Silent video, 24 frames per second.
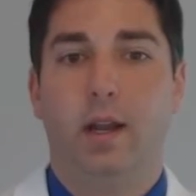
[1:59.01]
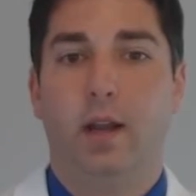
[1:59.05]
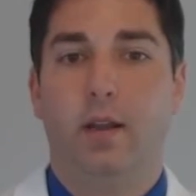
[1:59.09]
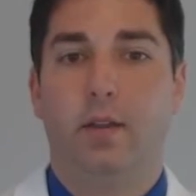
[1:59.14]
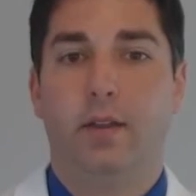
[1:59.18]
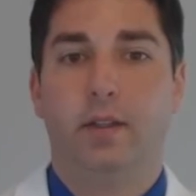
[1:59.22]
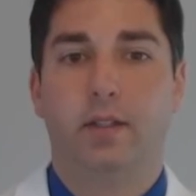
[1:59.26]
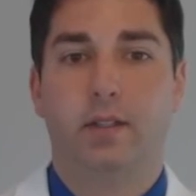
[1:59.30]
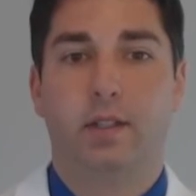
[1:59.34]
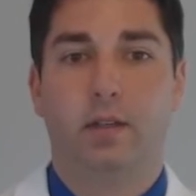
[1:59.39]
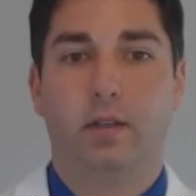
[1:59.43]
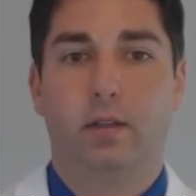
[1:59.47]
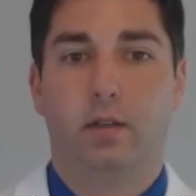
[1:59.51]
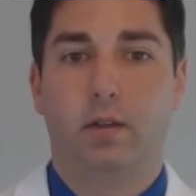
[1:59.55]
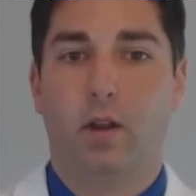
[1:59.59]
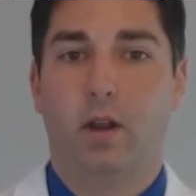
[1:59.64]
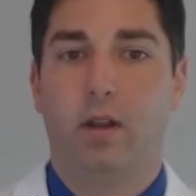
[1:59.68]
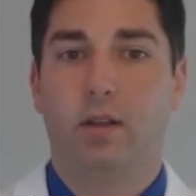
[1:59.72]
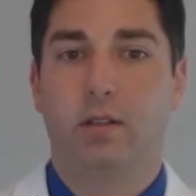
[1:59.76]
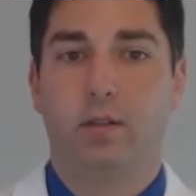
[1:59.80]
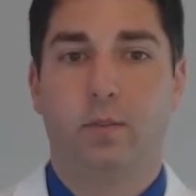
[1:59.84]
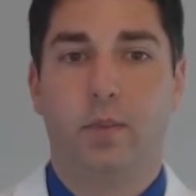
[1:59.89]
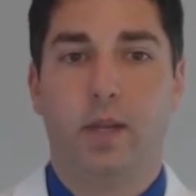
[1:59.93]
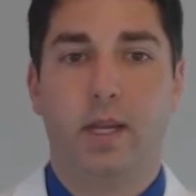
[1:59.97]
Now, this can
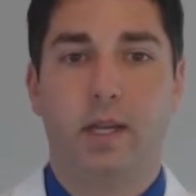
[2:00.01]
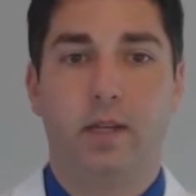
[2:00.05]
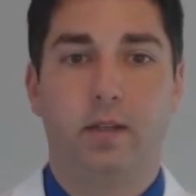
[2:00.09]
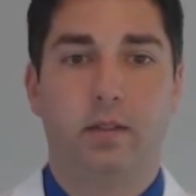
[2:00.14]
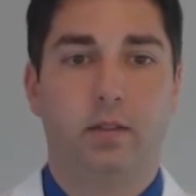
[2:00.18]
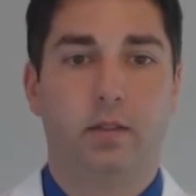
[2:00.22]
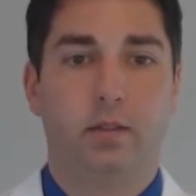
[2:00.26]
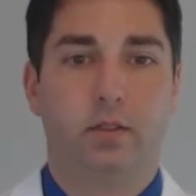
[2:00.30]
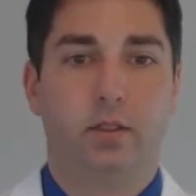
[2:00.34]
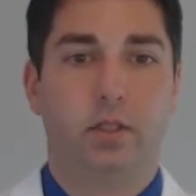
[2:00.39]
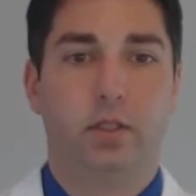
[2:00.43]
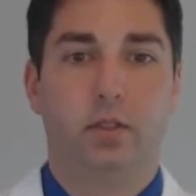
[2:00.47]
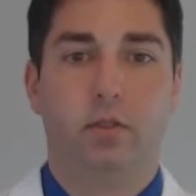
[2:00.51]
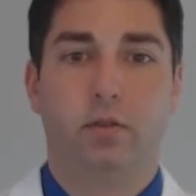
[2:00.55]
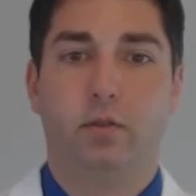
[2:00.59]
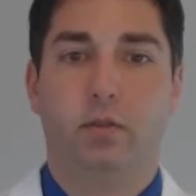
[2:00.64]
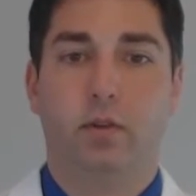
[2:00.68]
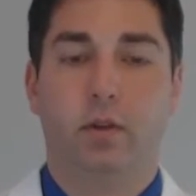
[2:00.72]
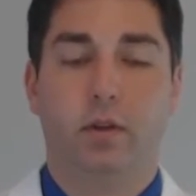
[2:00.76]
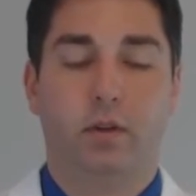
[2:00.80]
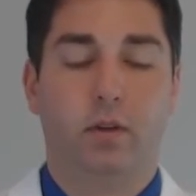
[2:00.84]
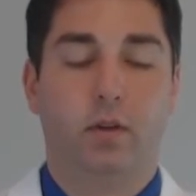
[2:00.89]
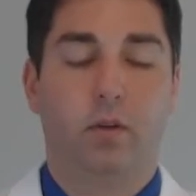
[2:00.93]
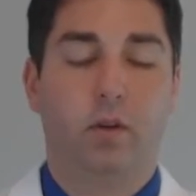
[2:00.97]
cause the pain to
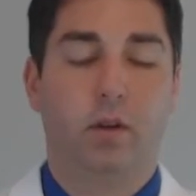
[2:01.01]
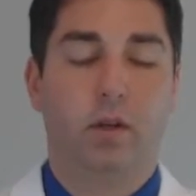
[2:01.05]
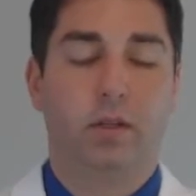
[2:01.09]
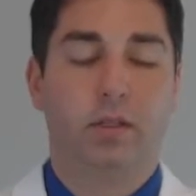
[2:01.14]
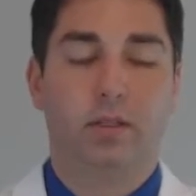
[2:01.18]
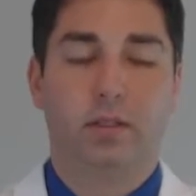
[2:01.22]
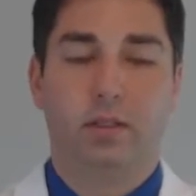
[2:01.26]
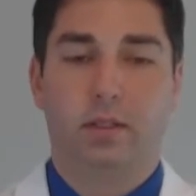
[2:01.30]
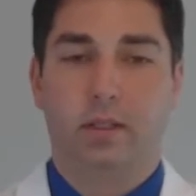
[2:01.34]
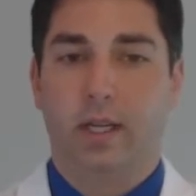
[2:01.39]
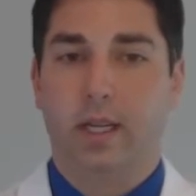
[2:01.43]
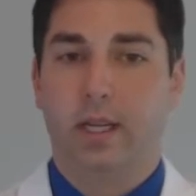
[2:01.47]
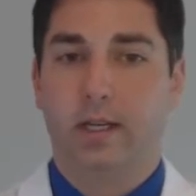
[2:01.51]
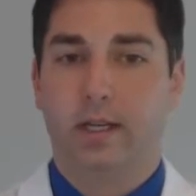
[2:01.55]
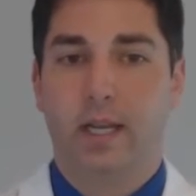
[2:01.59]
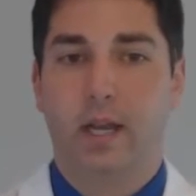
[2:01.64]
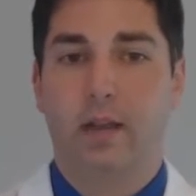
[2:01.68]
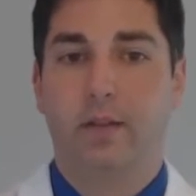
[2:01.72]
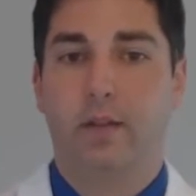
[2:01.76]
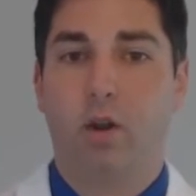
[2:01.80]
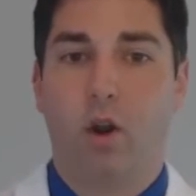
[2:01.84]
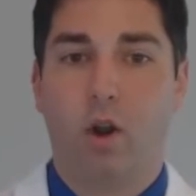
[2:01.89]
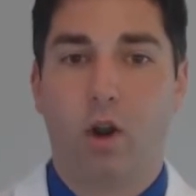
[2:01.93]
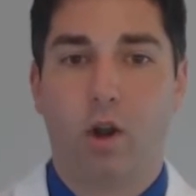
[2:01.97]
shoot, of course, again,
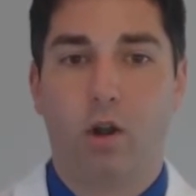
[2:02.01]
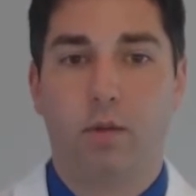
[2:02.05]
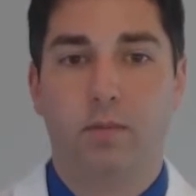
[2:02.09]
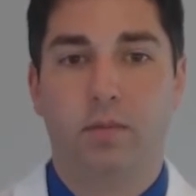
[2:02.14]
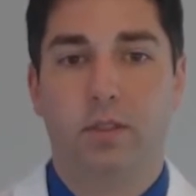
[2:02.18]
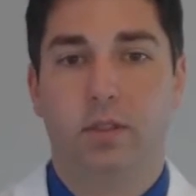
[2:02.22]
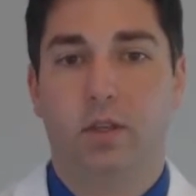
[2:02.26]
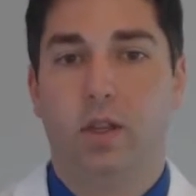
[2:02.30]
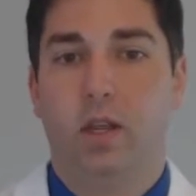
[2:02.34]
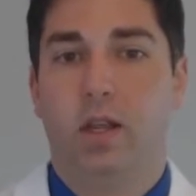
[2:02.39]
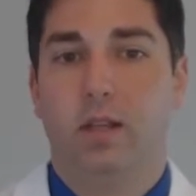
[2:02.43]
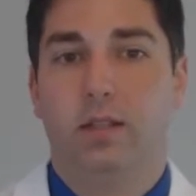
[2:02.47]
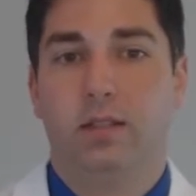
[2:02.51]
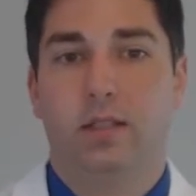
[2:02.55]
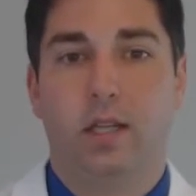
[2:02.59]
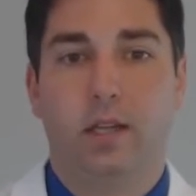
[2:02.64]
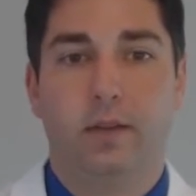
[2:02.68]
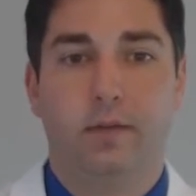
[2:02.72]
down the arms.